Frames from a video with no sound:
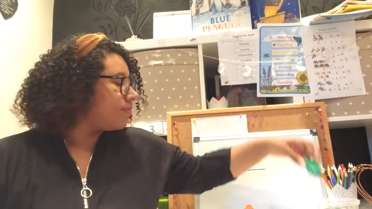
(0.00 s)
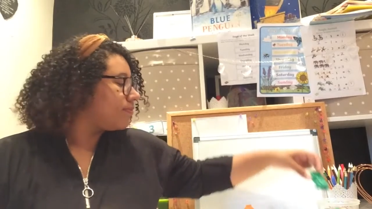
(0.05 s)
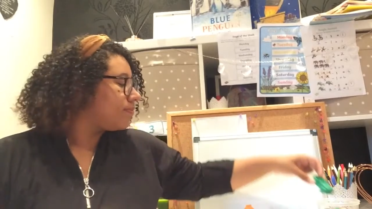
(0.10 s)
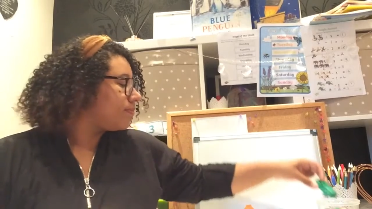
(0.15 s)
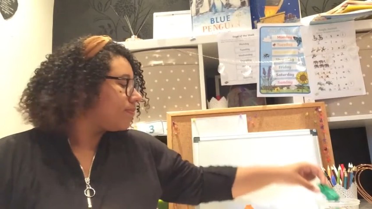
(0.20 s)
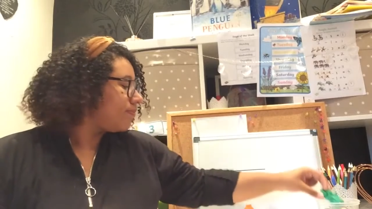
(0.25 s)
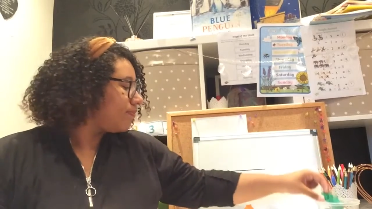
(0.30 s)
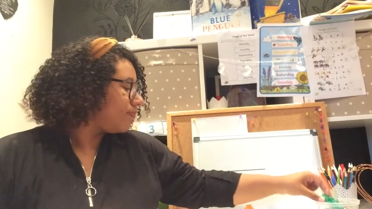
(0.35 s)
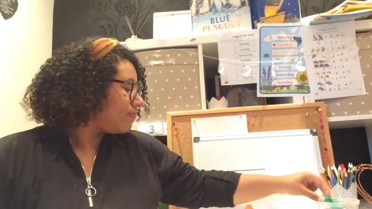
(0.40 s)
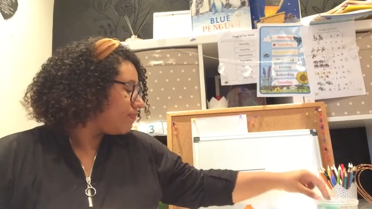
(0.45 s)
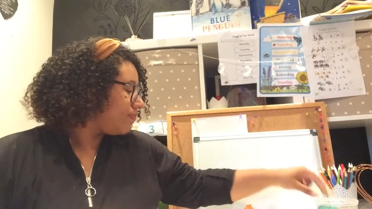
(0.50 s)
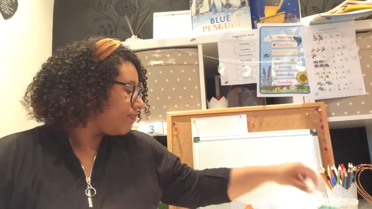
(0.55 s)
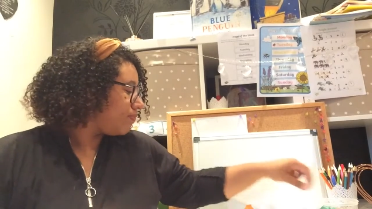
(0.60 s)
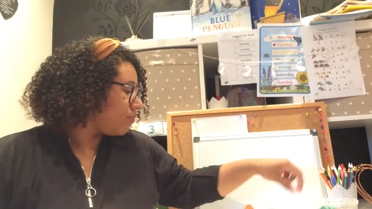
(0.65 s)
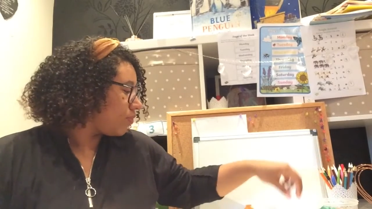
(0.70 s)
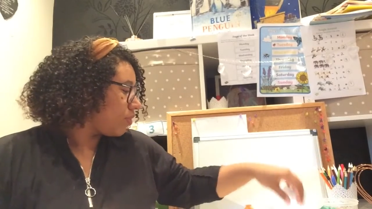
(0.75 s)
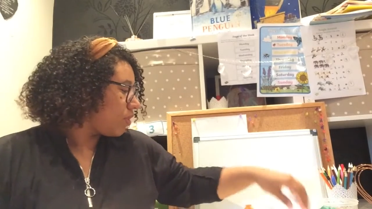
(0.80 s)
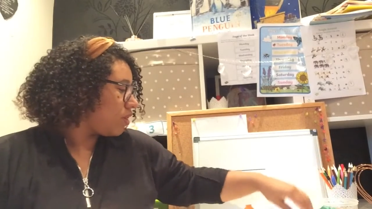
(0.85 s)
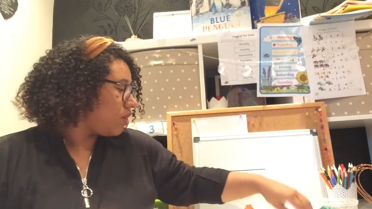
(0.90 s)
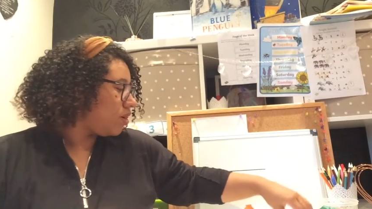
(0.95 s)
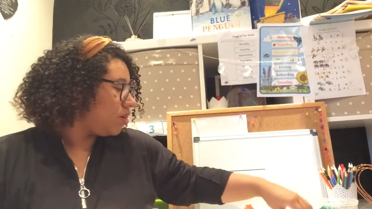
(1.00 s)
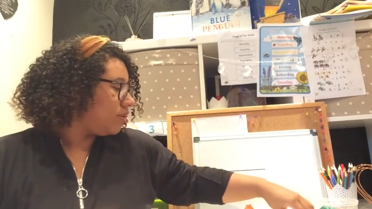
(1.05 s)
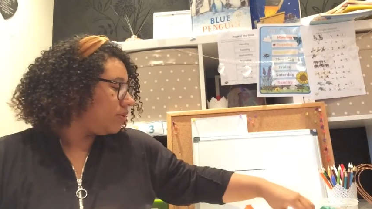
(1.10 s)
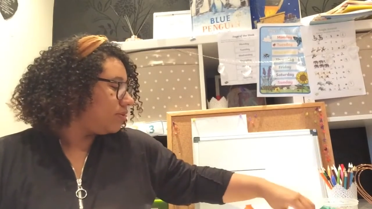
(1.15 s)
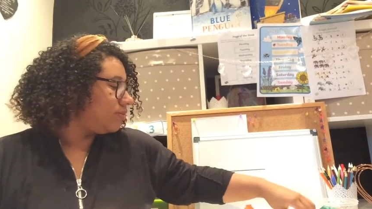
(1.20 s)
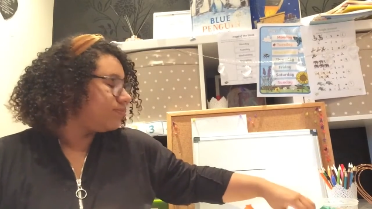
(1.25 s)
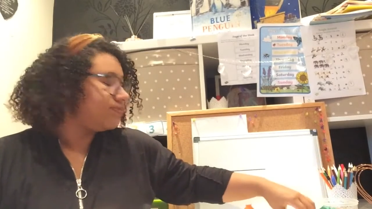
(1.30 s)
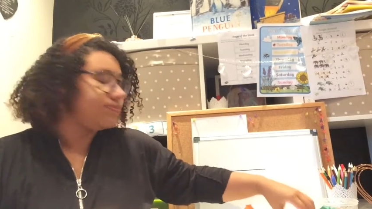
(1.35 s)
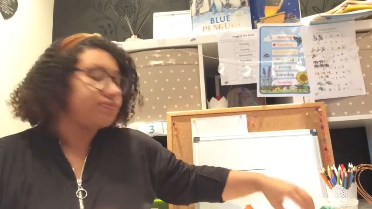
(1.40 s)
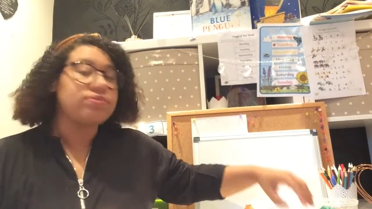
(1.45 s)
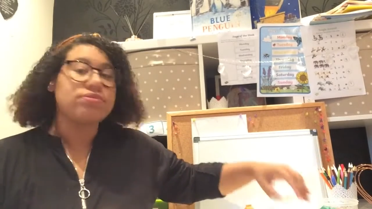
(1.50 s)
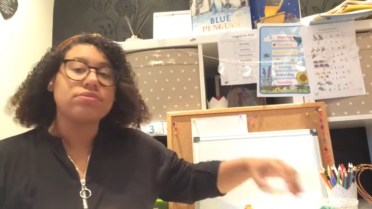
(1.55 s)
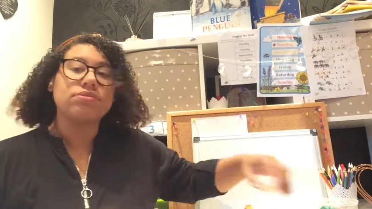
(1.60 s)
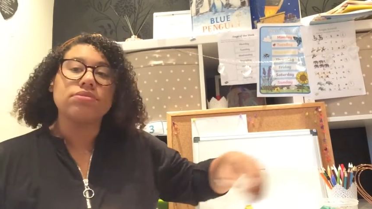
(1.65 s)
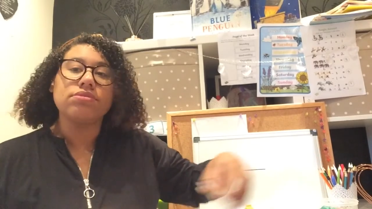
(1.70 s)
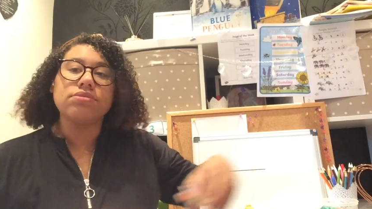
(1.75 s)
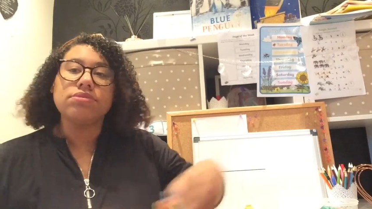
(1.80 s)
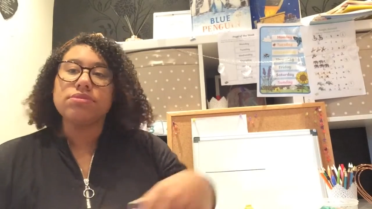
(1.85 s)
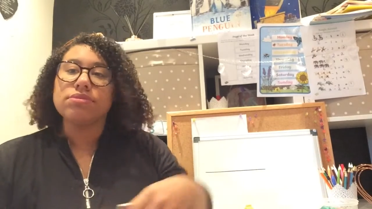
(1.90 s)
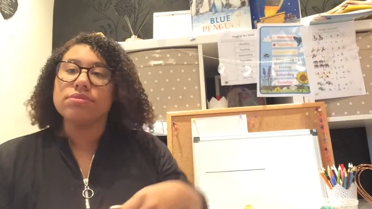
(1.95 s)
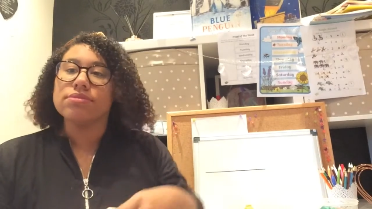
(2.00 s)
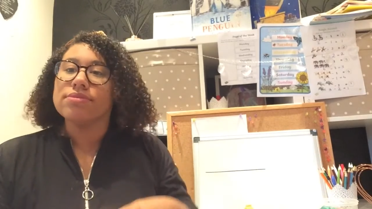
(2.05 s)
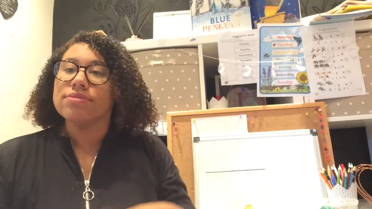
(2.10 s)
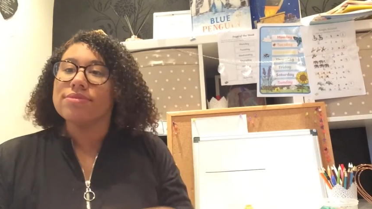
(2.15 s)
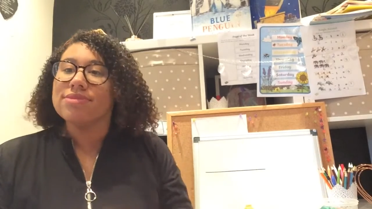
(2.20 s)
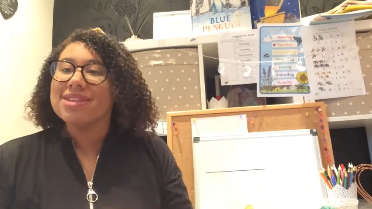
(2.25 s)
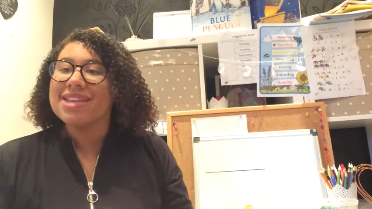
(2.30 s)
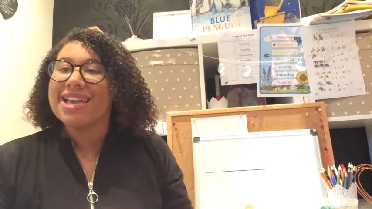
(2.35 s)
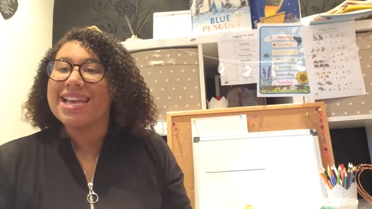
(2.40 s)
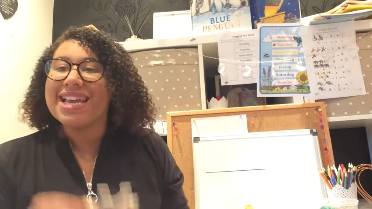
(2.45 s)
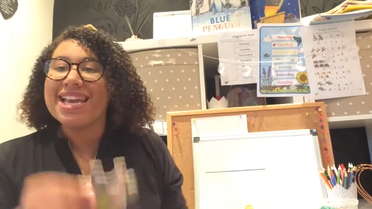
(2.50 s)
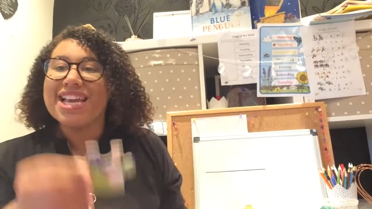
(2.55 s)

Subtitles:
(silence)